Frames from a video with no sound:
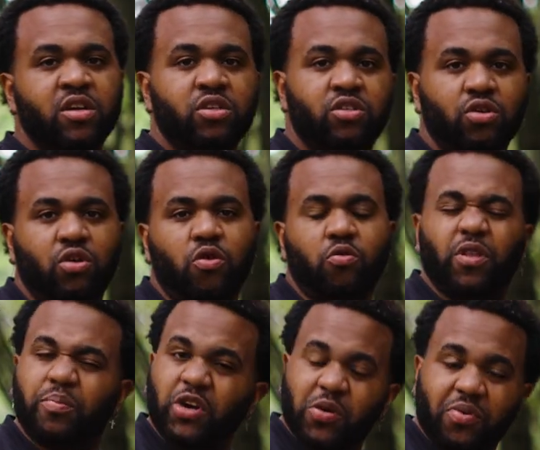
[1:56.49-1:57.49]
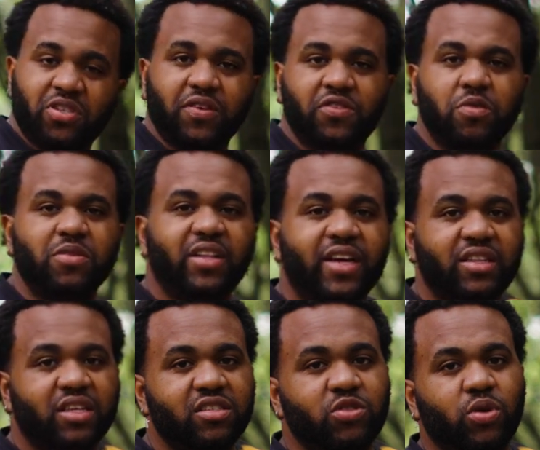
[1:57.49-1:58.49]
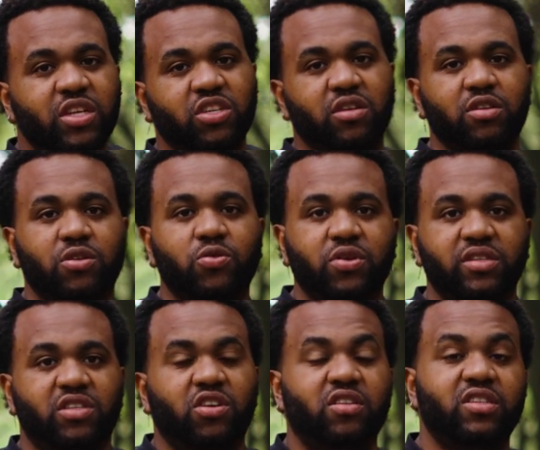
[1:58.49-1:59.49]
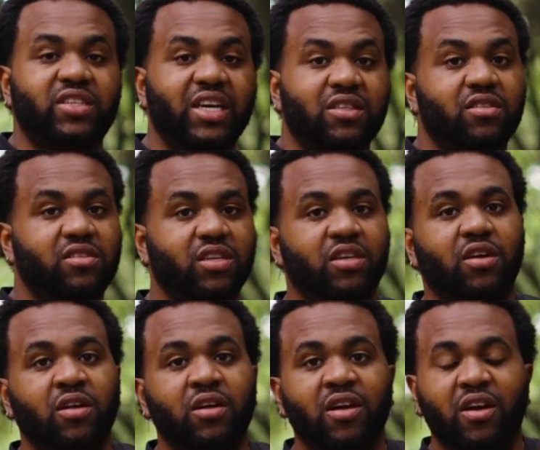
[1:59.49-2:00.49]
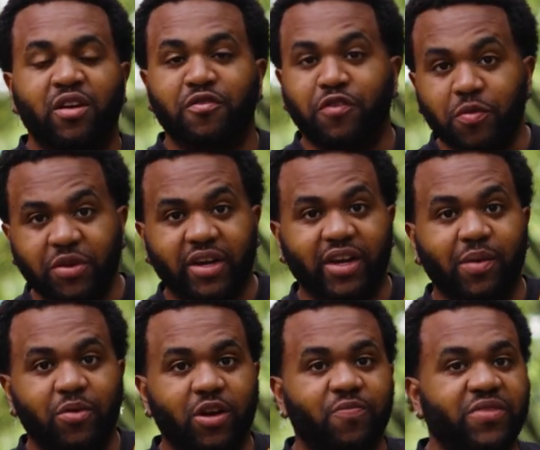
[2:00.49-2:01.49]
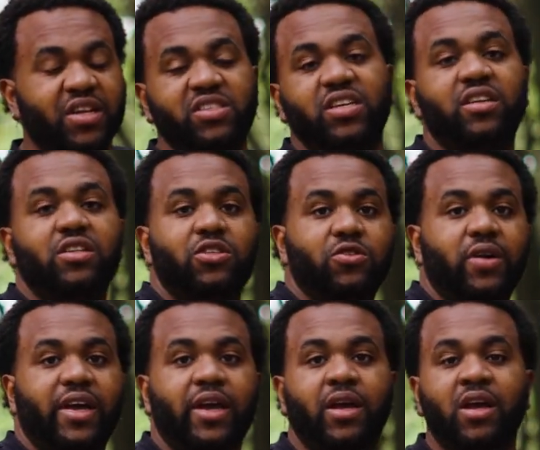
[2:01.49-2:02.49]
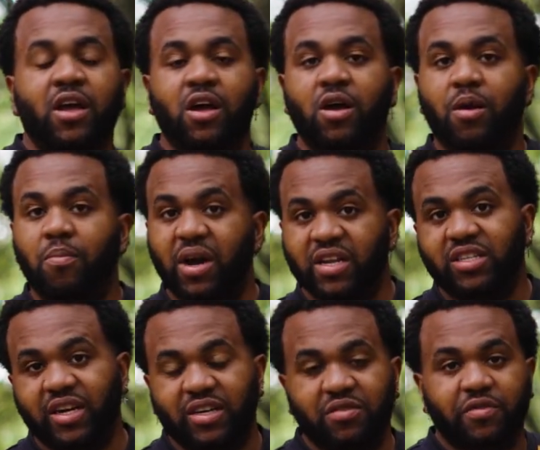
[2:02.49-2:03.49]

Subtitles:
So the purpose of something like this is what it's going to do is it's going to take the signal from your camera and send it to a monitoring